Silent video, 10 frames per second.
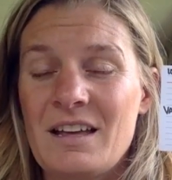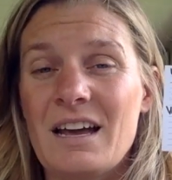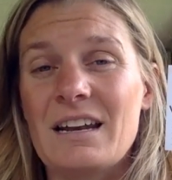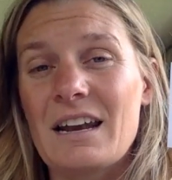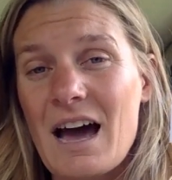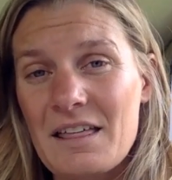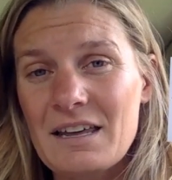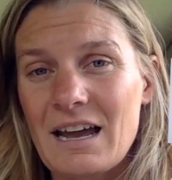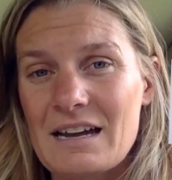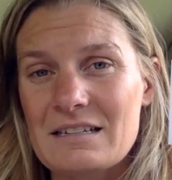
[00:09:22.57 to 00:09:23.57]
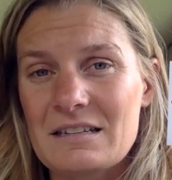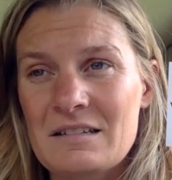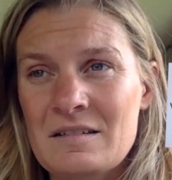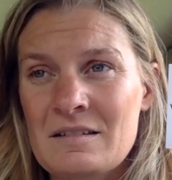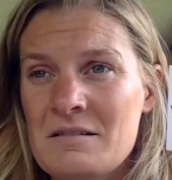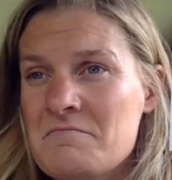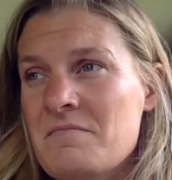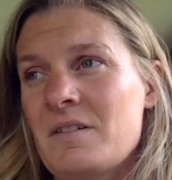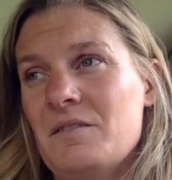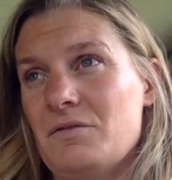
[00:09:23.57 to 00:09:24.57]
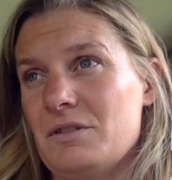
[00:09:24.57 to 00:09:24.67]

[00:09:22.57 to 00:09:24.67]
And in other cases, for